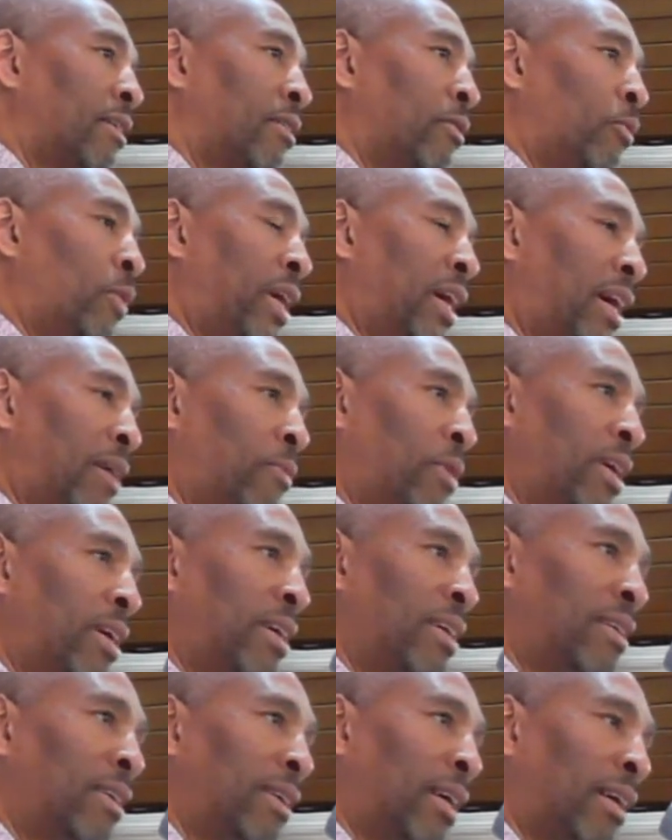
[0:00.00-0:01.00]
we
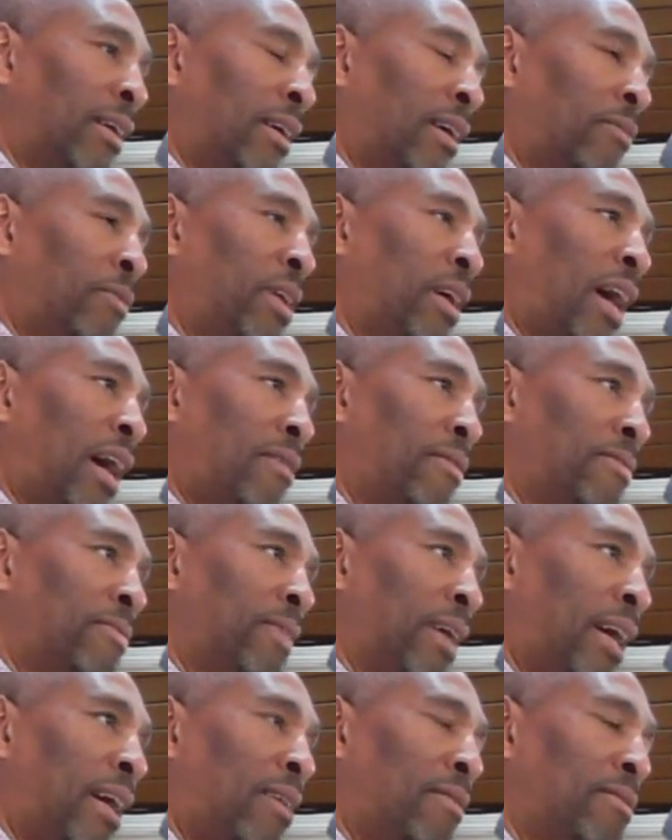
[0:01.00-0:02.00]
we uh, we have
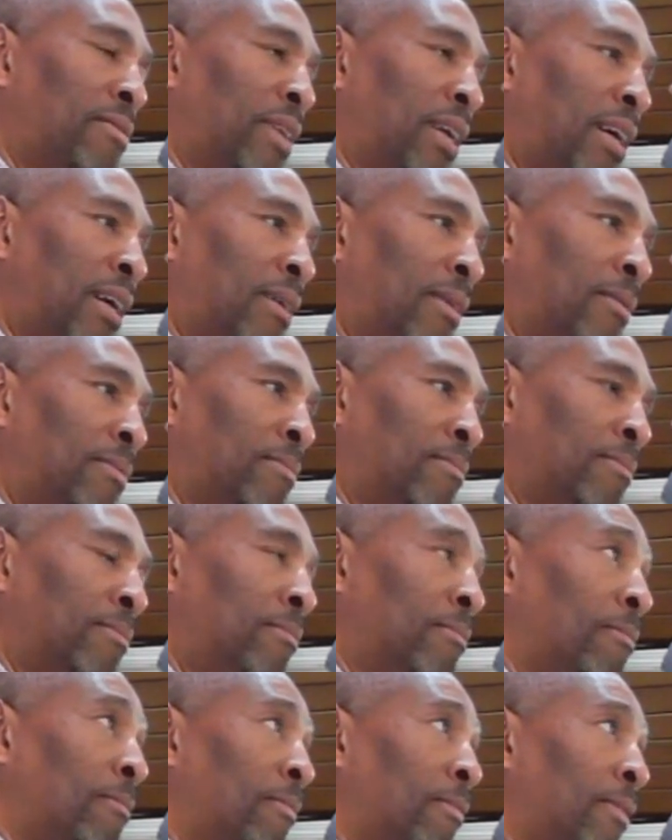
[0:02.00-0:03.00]
have uh,
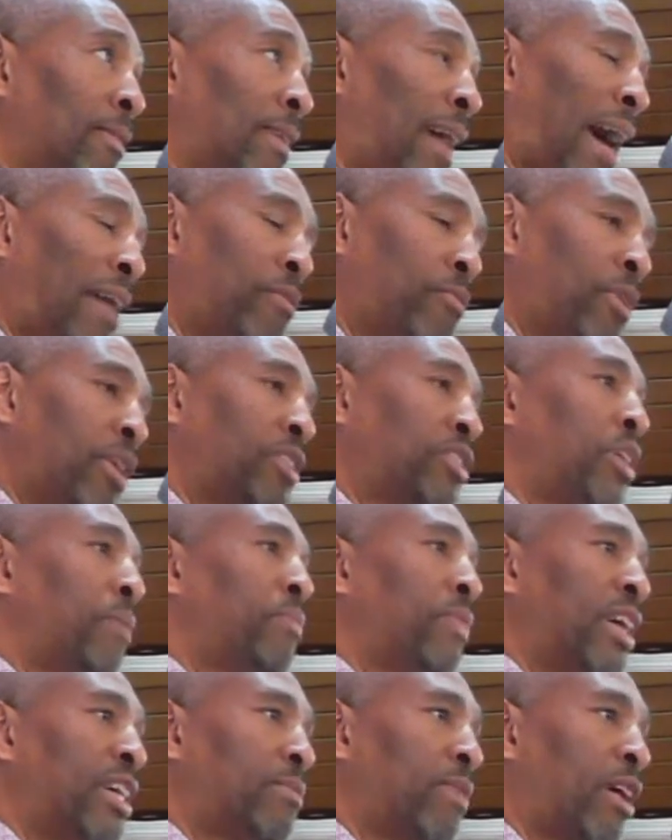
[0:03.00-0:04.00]
gotten rid of
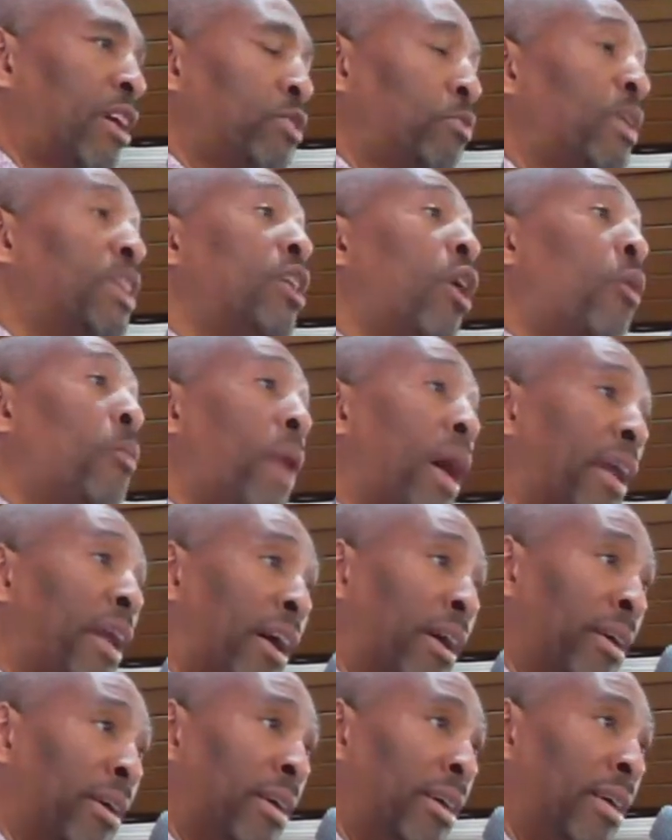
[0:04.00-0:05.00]
some things because we know
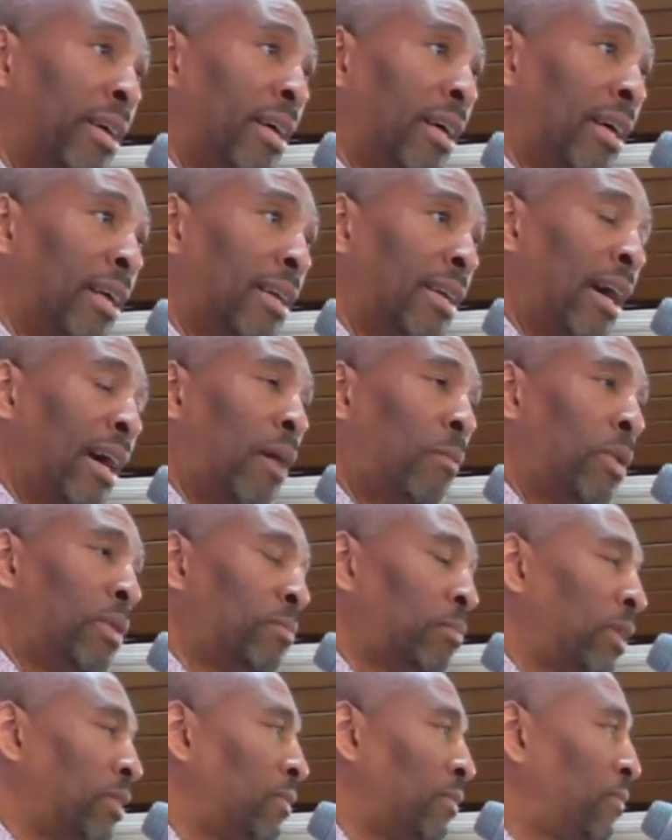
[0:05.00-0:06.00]
better now.
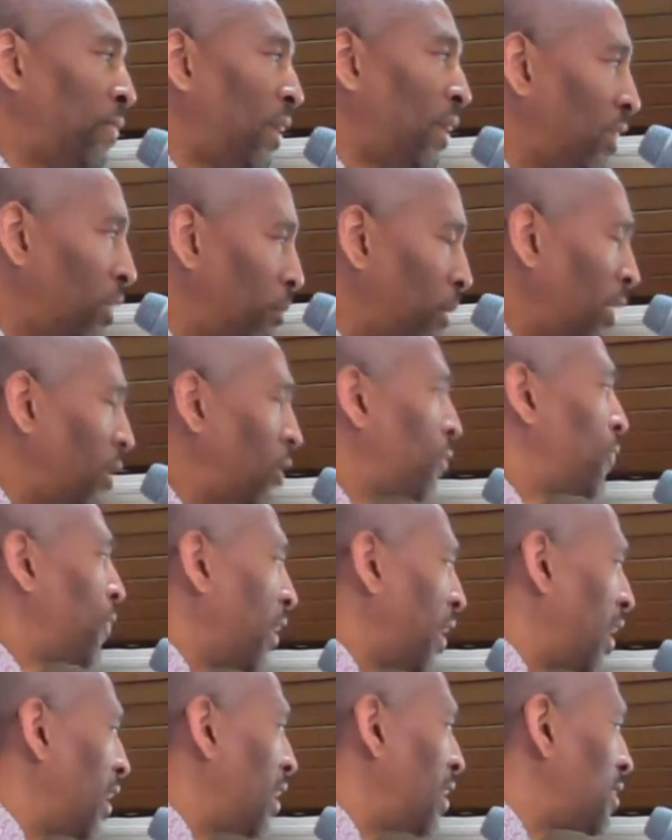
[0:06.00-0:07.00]
But but fundamental
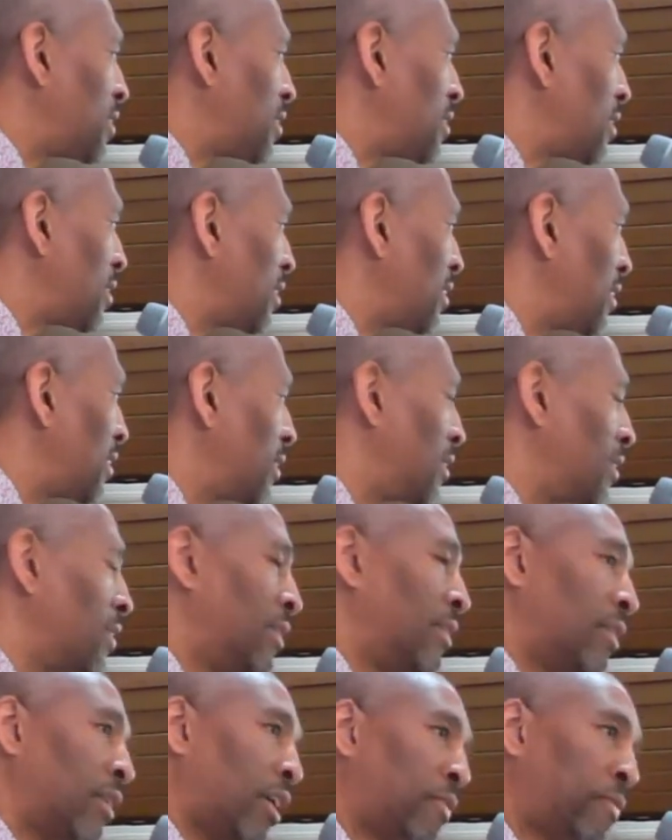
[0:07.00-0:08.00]
things,
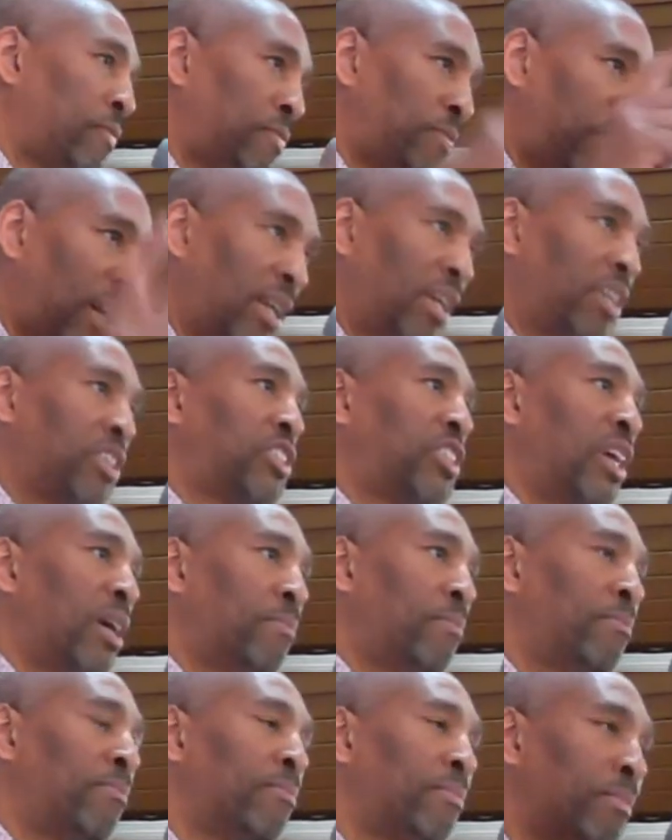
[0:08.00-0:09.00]

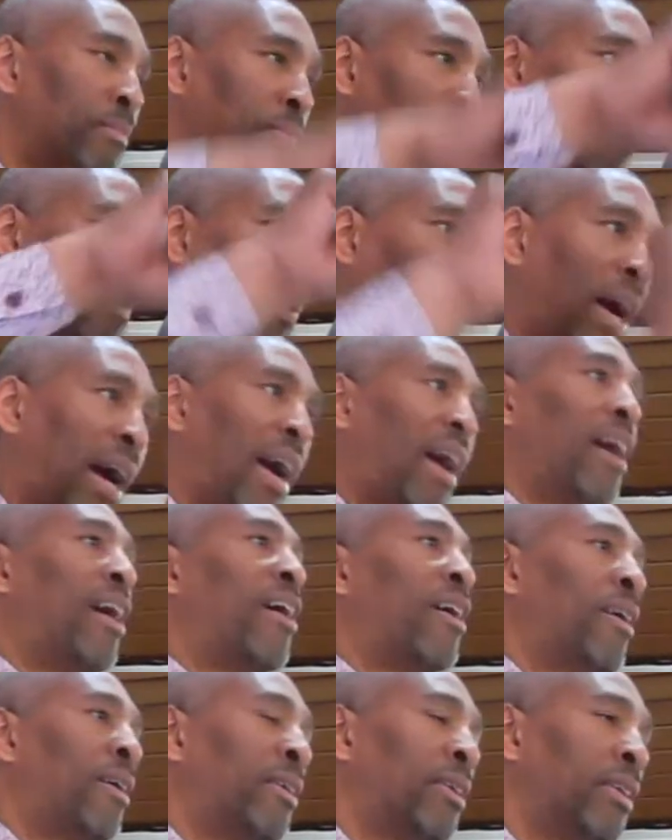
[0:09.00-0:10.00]
fellowship,
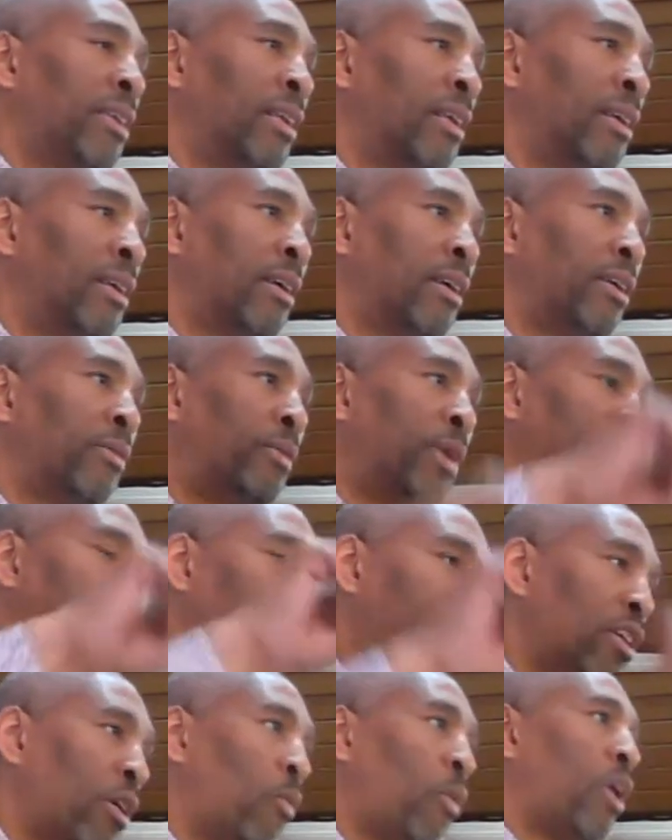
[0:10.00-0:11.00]
prayer,
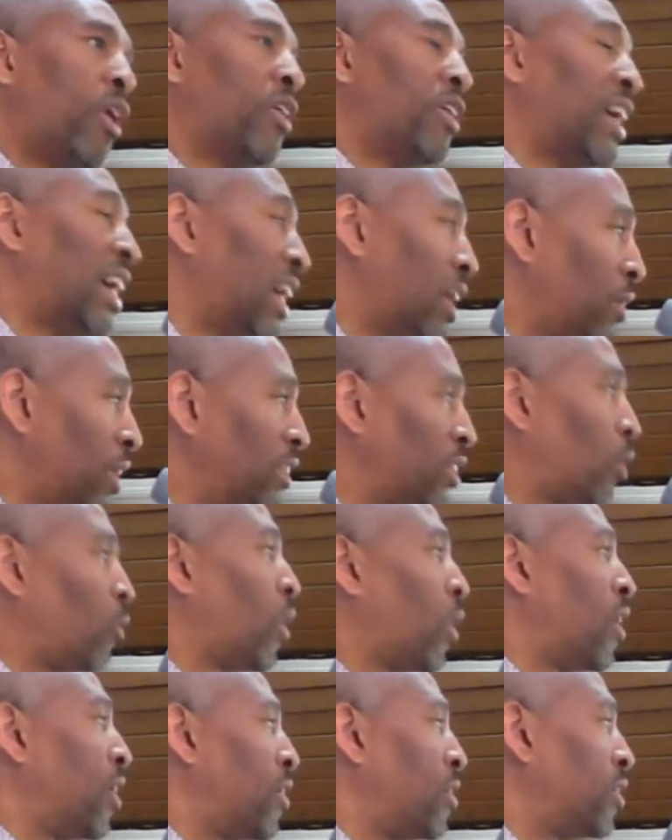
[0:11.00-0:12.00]
reading your word, hearing the
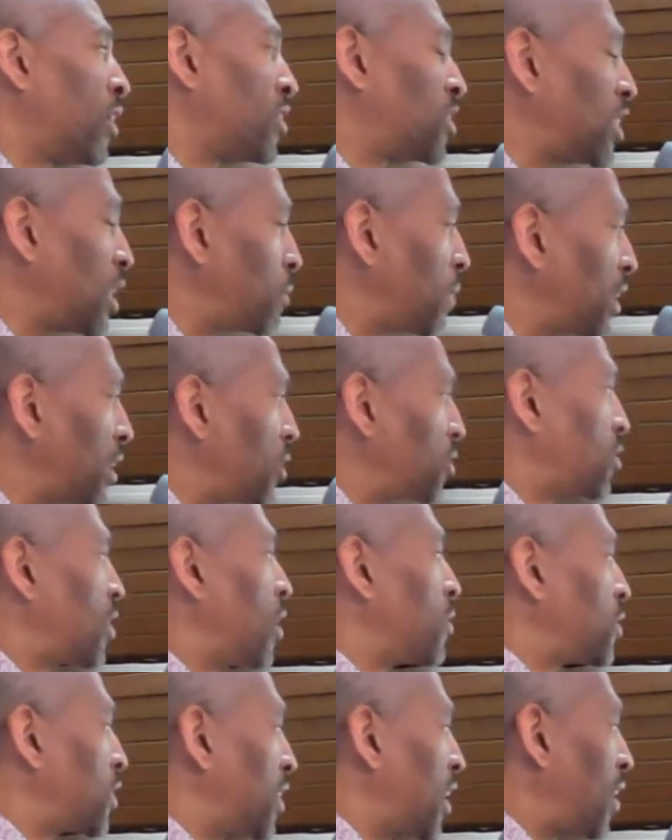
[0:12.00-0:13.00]
word, assembling
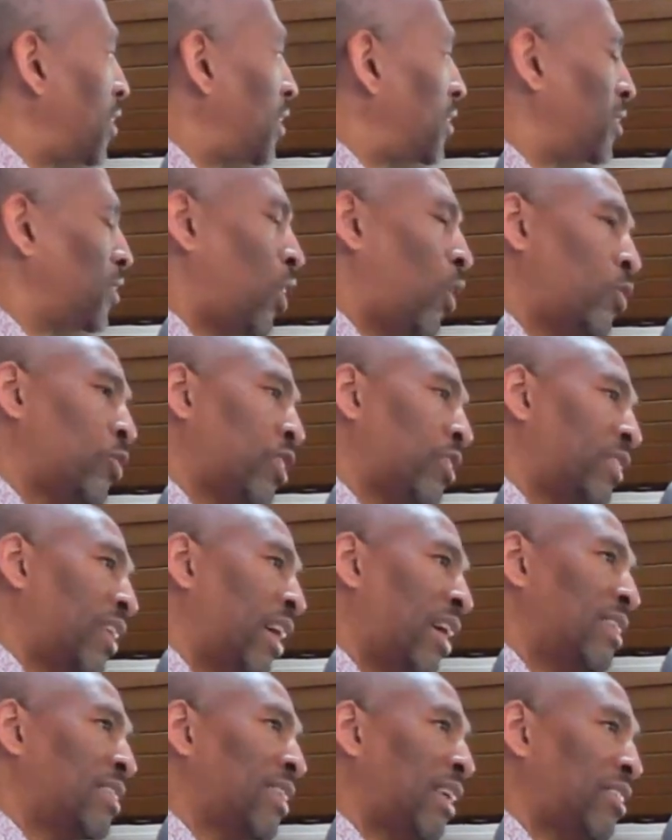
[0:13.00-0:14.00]
yourselves together. Those are
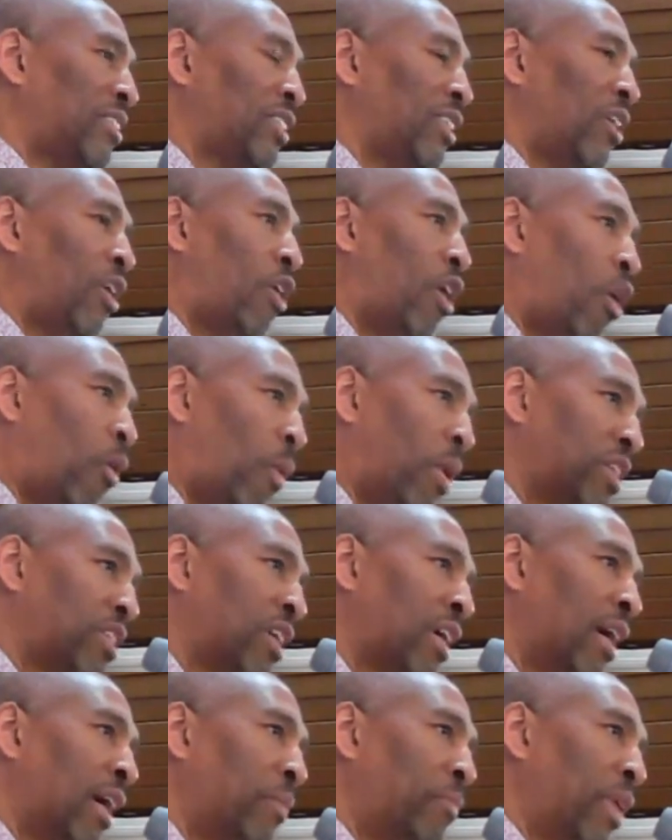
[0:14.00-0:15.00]
things that should
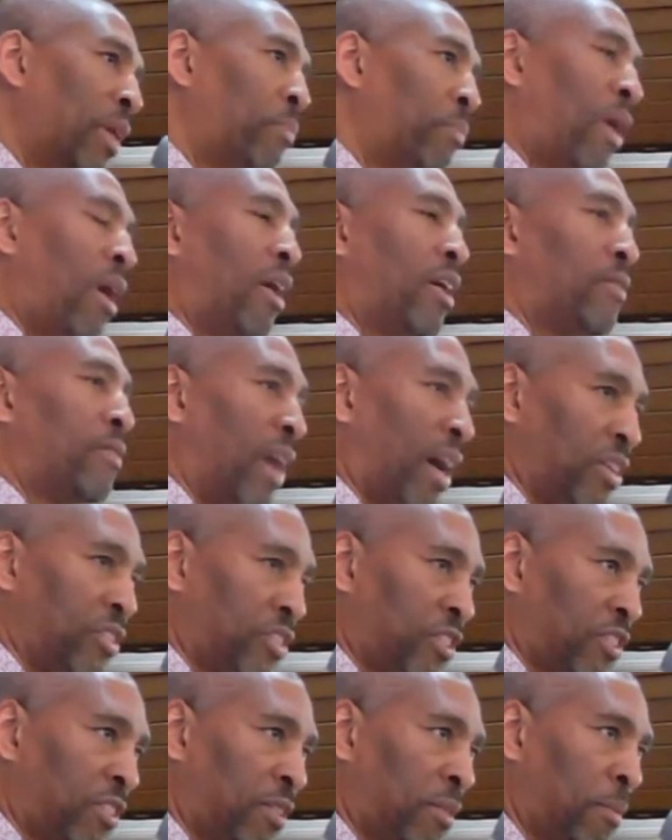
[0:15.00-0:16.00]
always be a part of
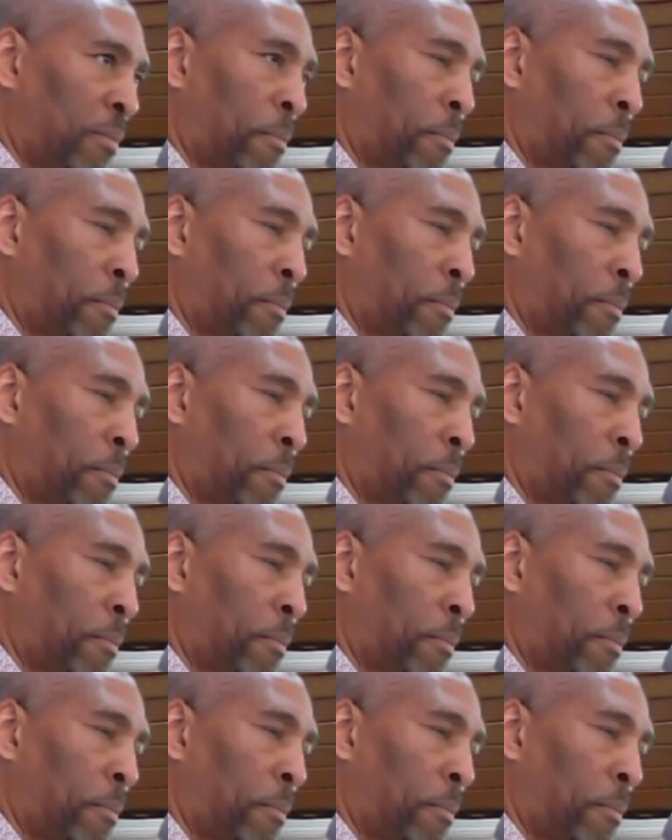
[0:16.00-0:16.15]
us.